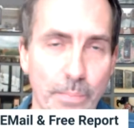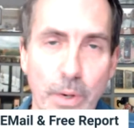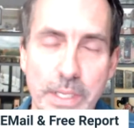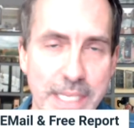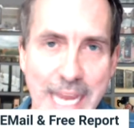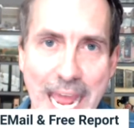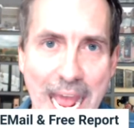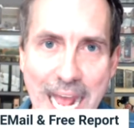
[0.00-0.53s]

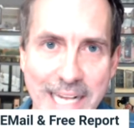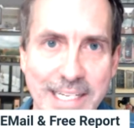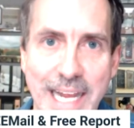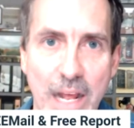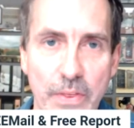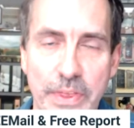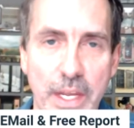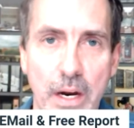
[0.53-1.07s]
put the ads
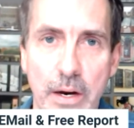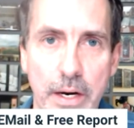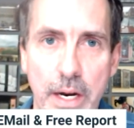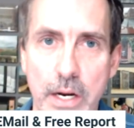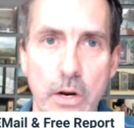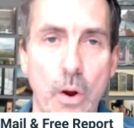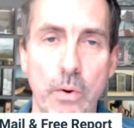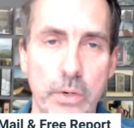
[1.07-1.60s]
out there
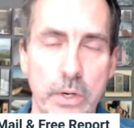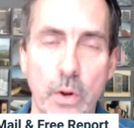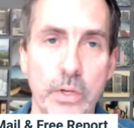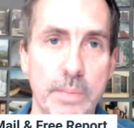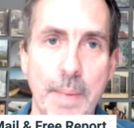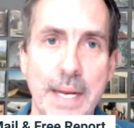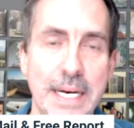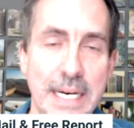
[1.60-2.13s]
and
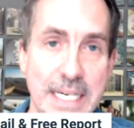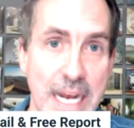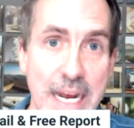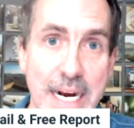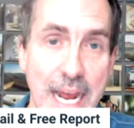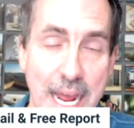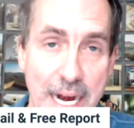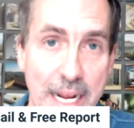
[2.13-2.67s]
don't spend a
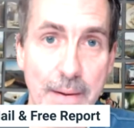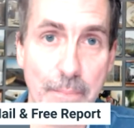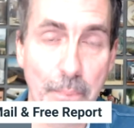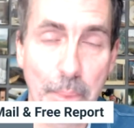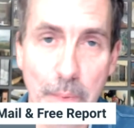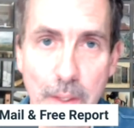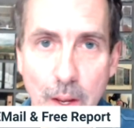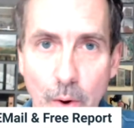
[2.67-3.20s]
ton on it.
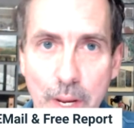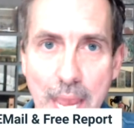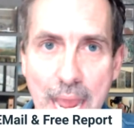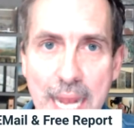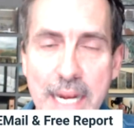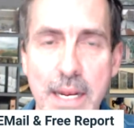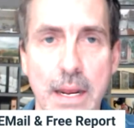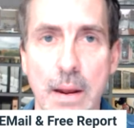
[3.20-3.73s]

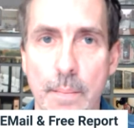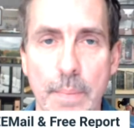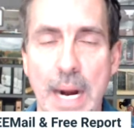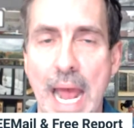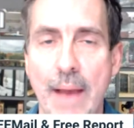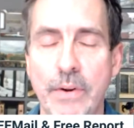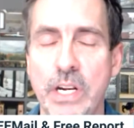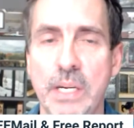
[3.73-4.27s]
Okay.
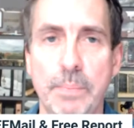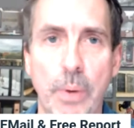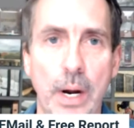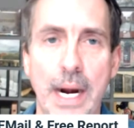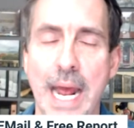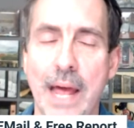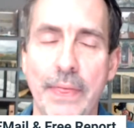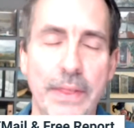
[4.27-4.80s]
But I would just
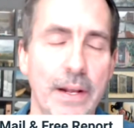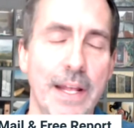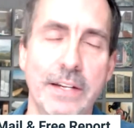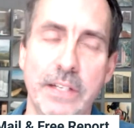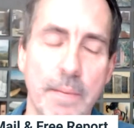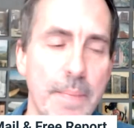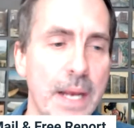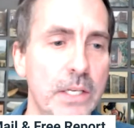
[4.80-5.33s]
put it out there.
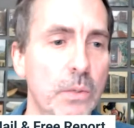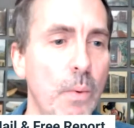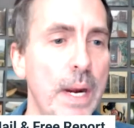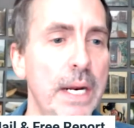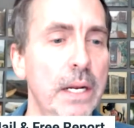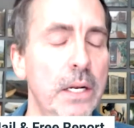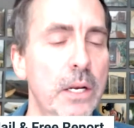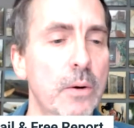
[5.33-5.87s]
That's the best
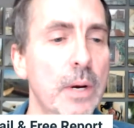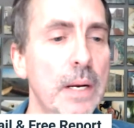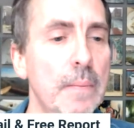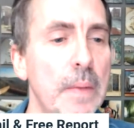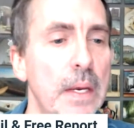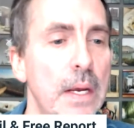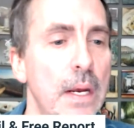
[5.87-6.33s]
way to do it.